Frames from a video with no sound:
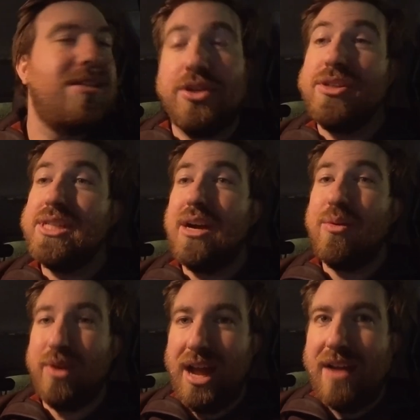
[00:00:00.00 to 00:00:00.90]
Turns
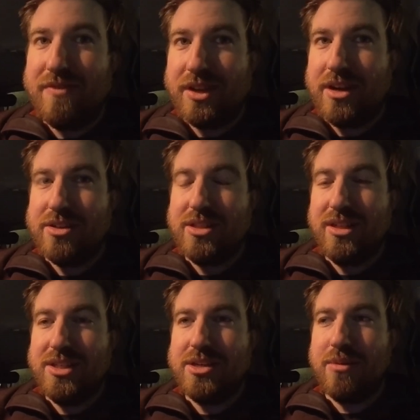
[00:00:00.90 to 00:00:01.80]
out when half the cars on the
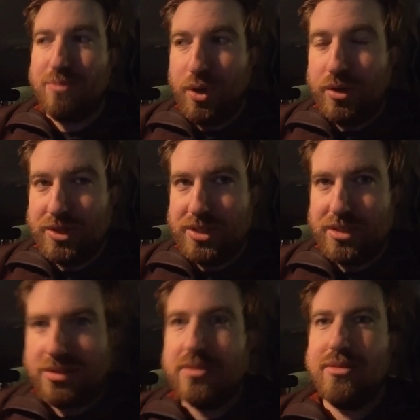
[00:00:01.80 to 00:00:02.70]
list are Bolts,